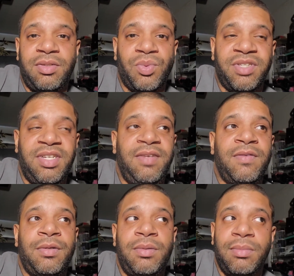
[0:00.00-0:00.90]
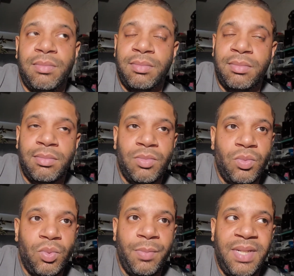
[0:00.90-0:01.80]
receiver,
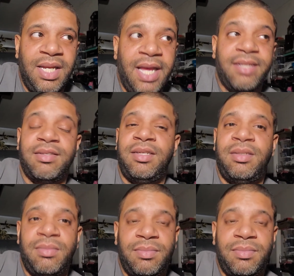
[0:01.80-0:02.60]
will be excellent.